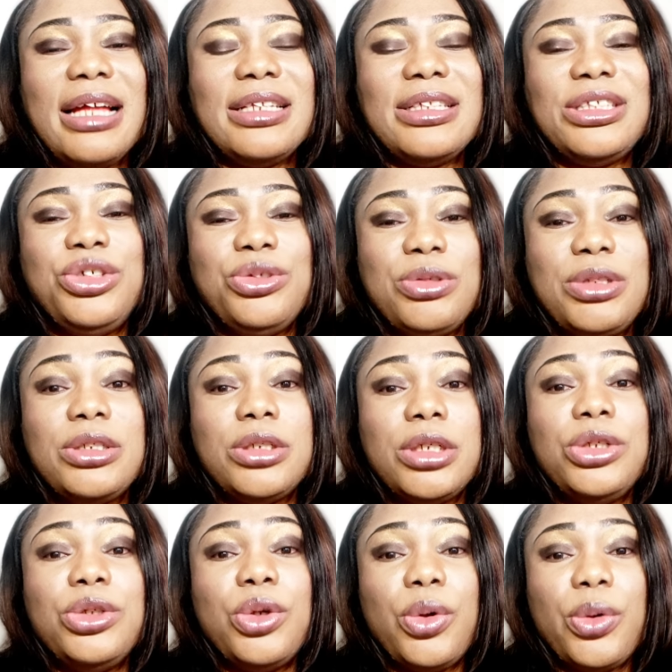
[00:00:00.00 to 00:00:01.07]
due to the
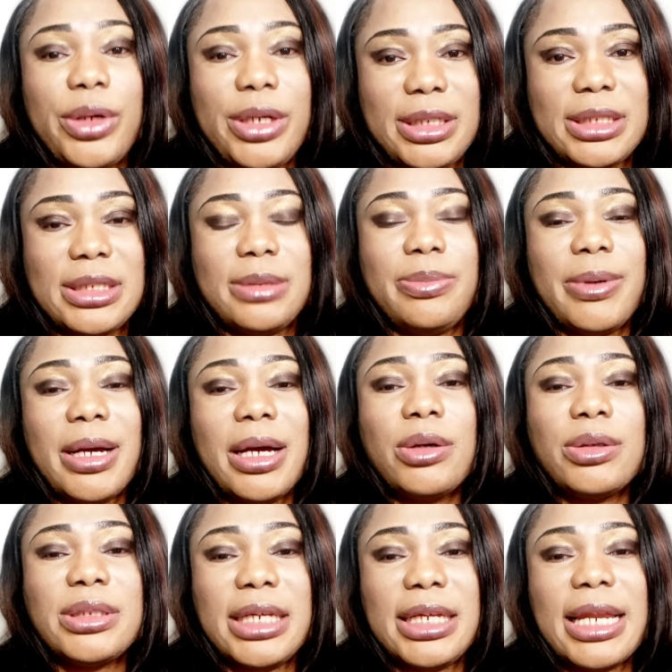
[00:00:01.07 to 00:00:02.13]
noise
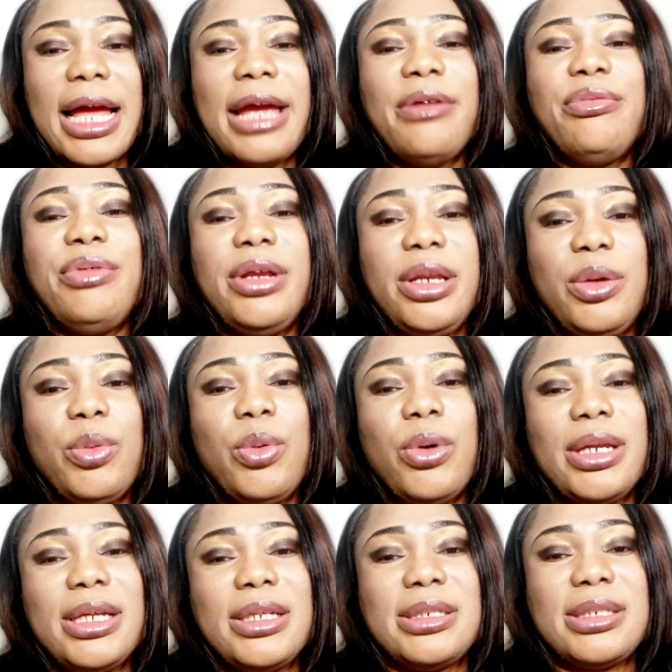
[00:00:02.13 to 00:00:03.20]
about it, I really
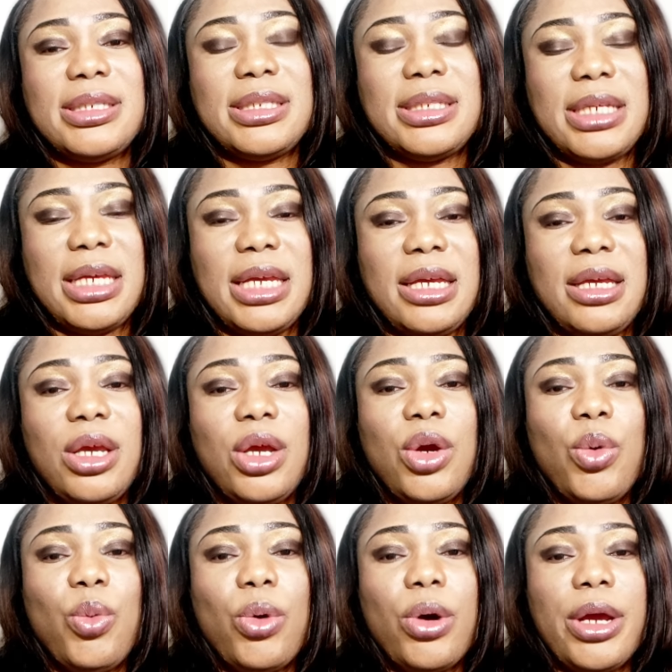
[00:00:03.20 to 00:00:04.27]
wanted to see
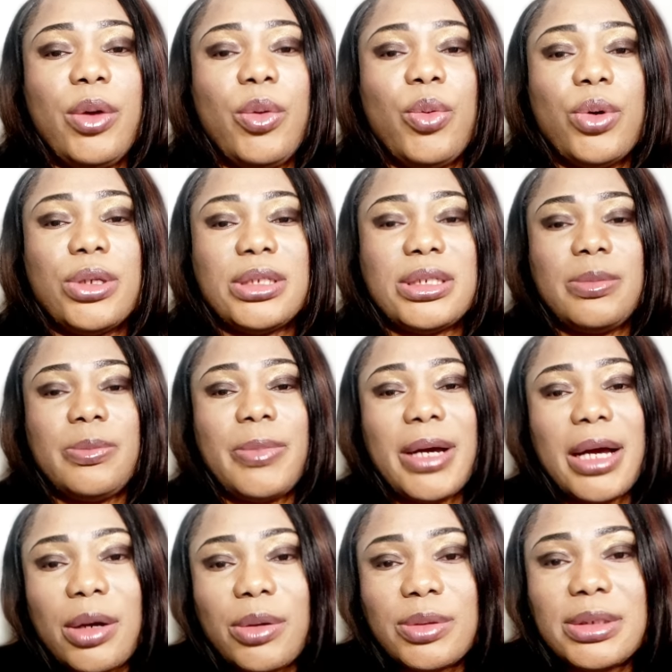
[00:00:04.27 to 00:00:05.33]
what it was
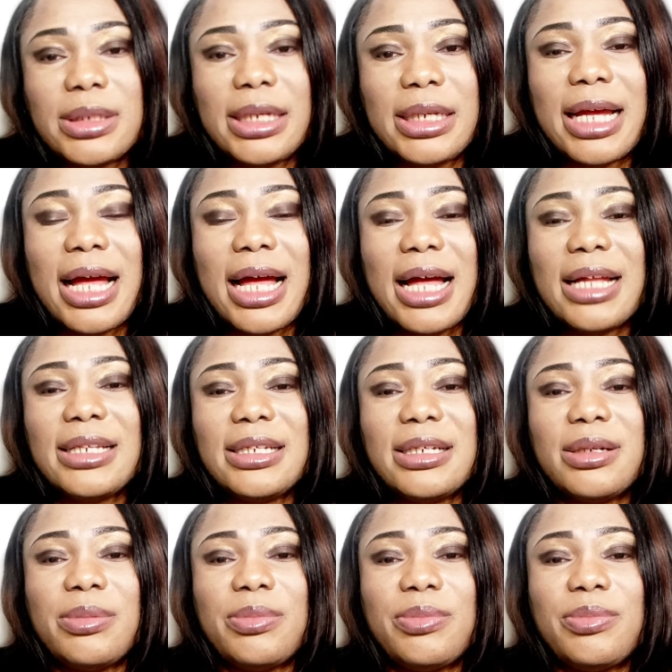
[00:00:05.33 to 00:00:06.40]
about. It had
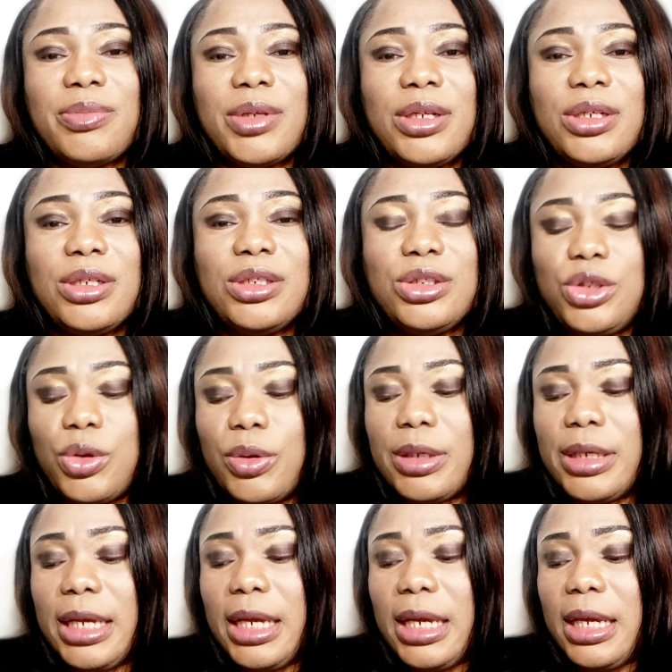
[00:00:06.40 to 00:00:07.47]

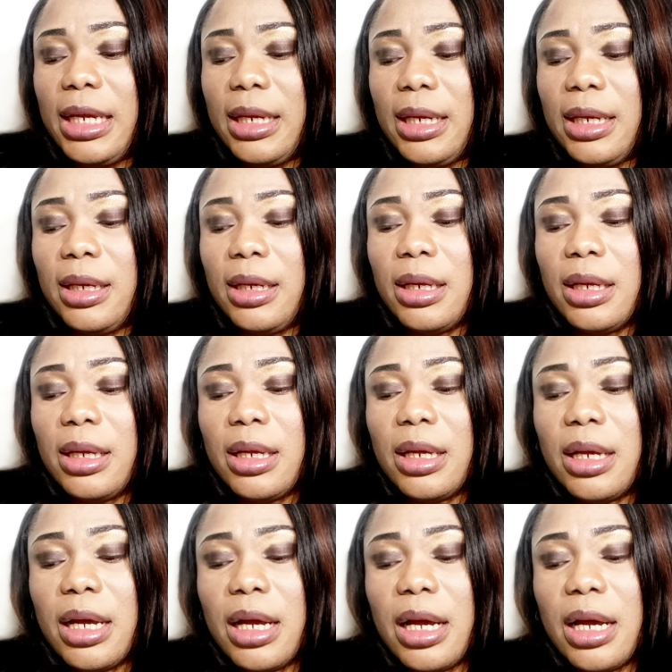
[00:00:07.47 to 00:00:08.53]
Tony
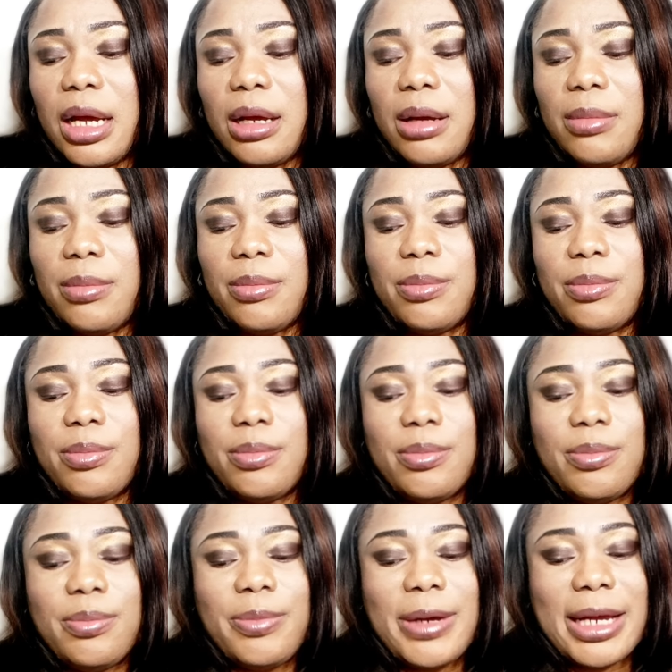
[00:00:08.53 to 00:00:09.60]

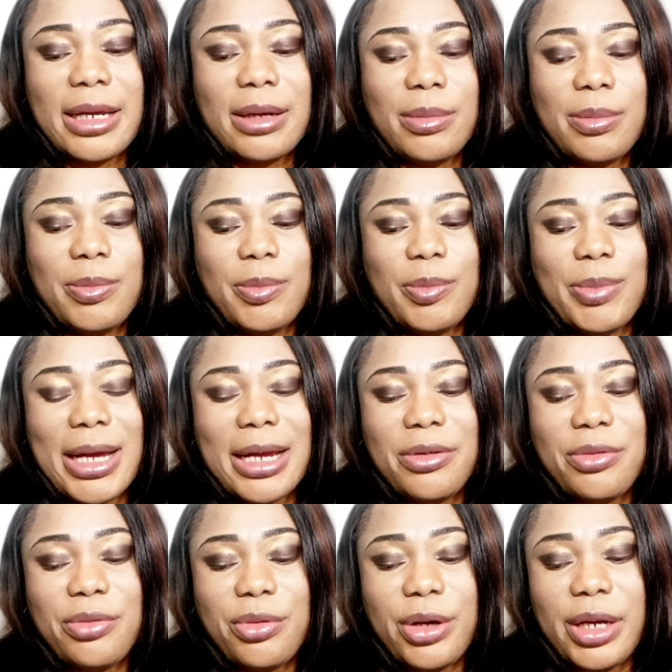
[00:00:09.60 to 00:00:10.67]

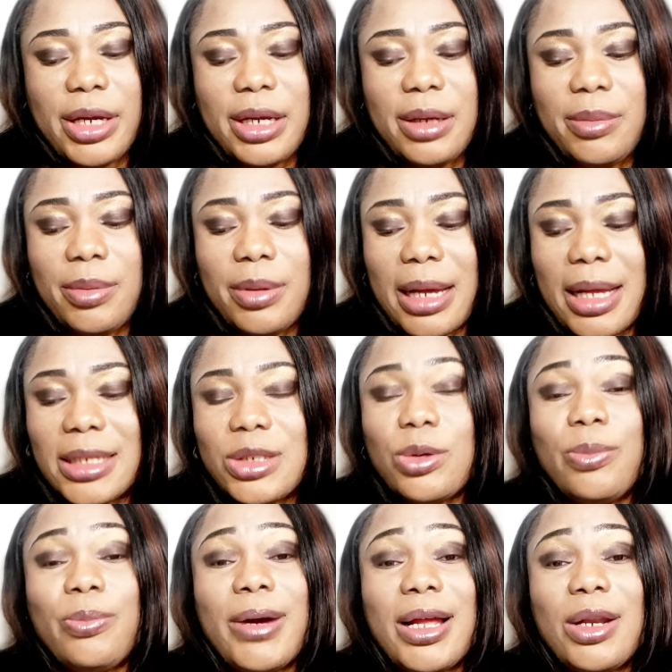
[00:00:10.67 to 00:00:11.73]
Bakray as
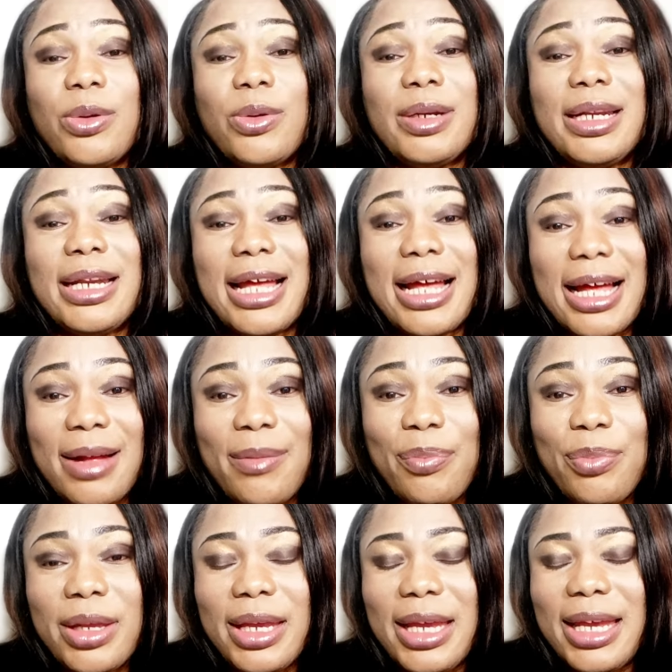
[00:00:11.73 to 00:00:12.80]
Obalola.
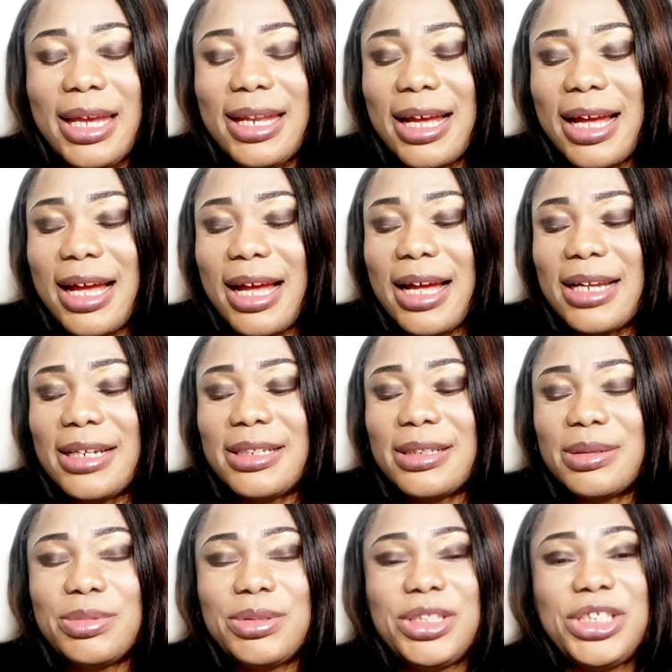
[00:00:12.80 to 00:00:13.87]
It had
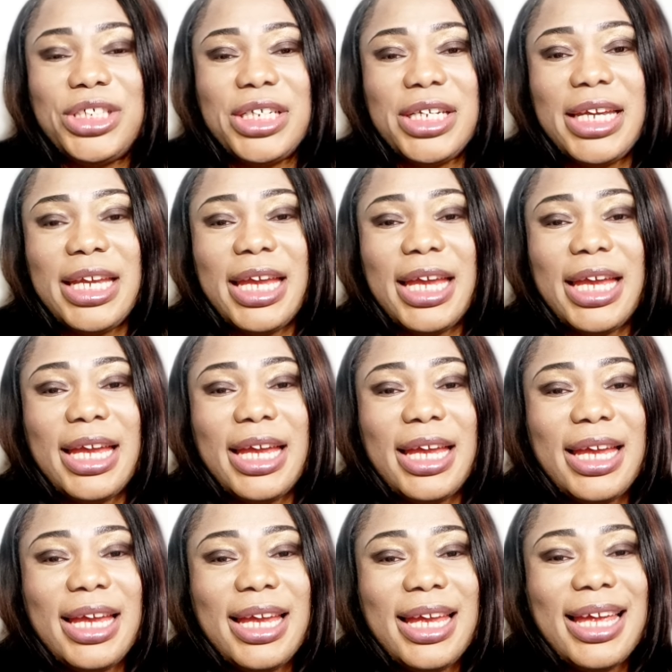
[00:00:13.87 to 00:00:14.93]

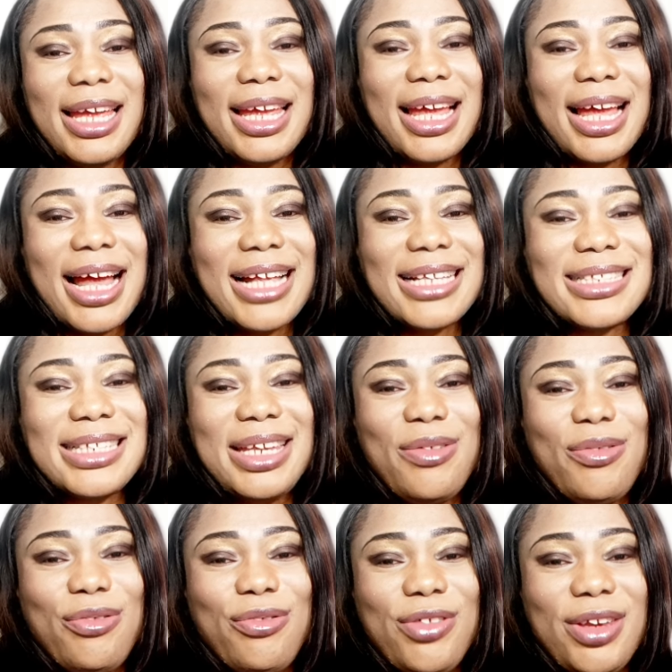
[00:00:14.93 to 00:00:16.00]
Chike as
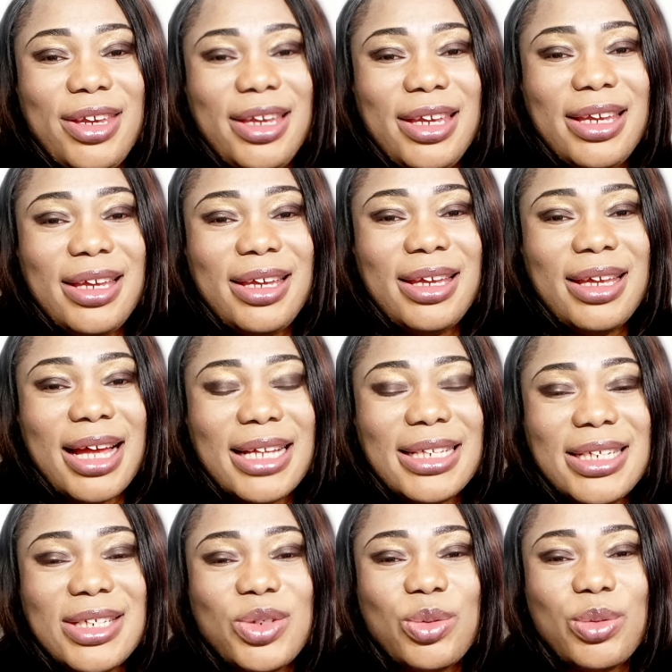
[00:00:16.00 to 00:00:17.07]
Ifi,
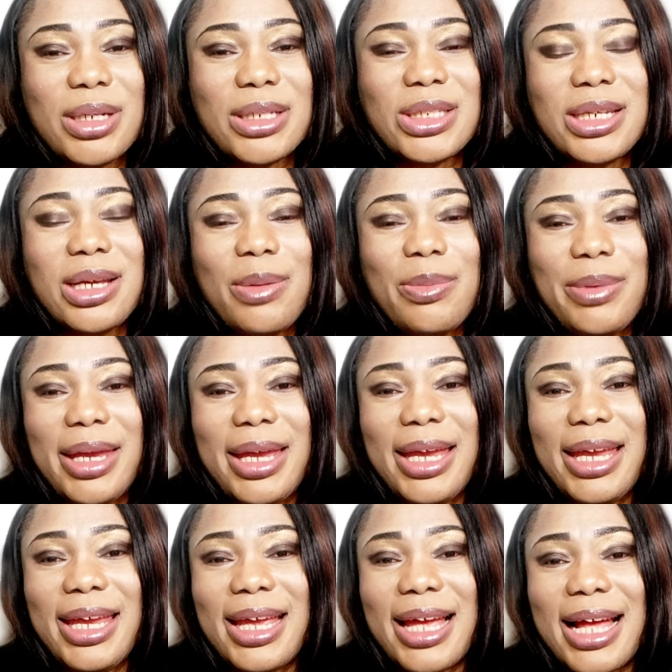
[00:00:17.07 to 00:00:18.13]
Adesua
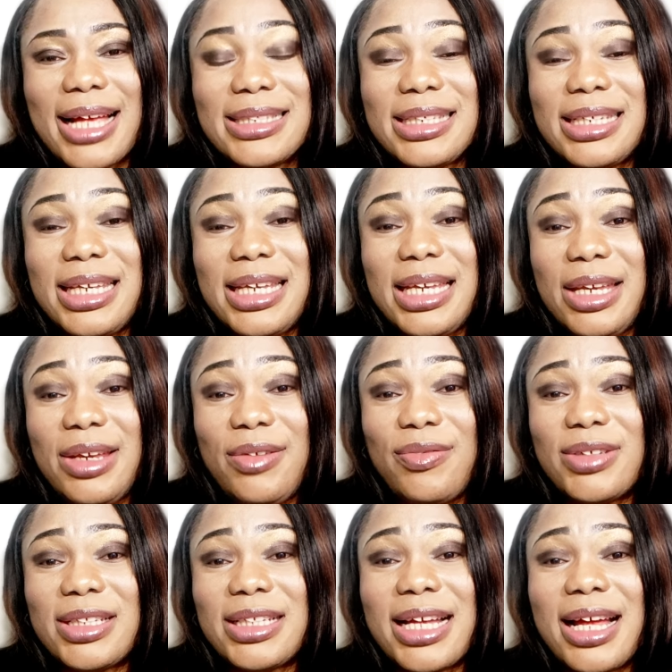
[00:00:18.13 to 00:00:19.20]
Tommy as
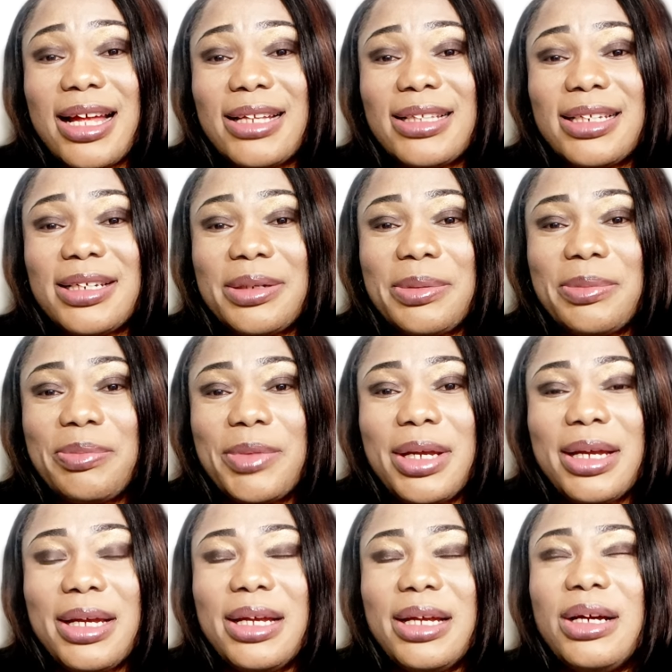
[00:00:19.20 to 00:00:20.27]
Gift. It had
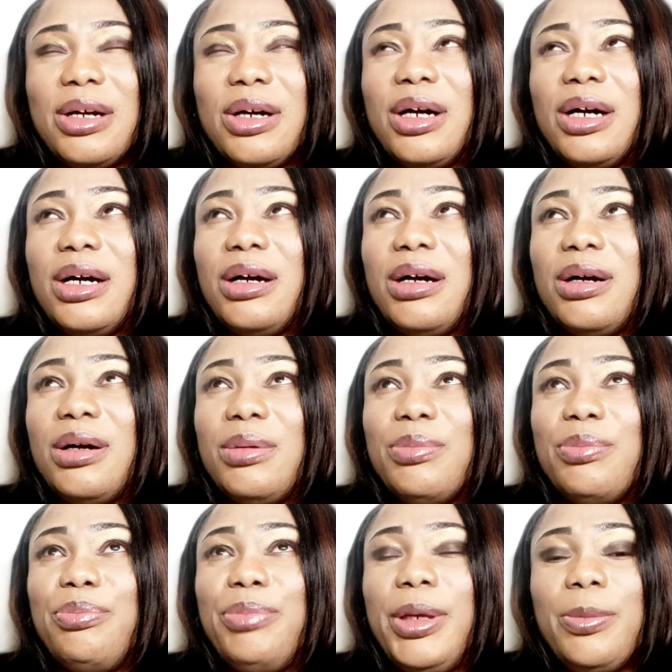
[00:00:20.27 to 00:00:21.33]

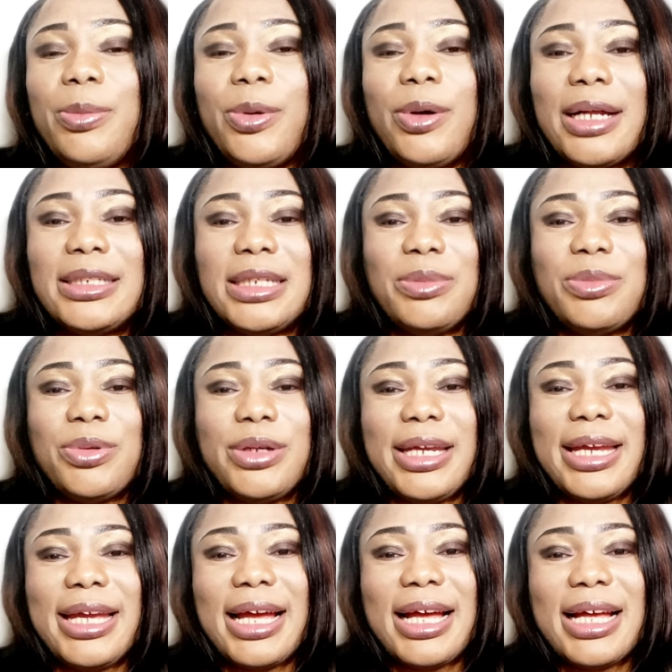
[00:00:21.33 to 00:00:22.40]
Bimbo
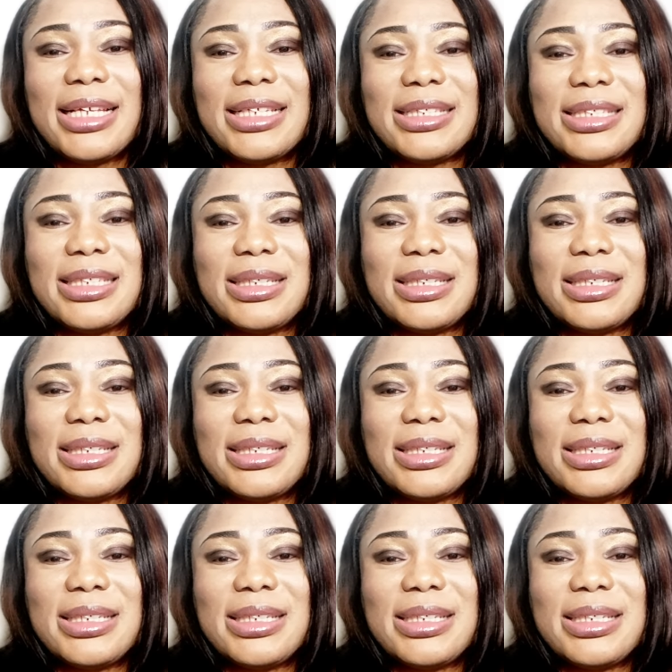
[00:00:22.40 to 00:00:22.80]
Ademoye as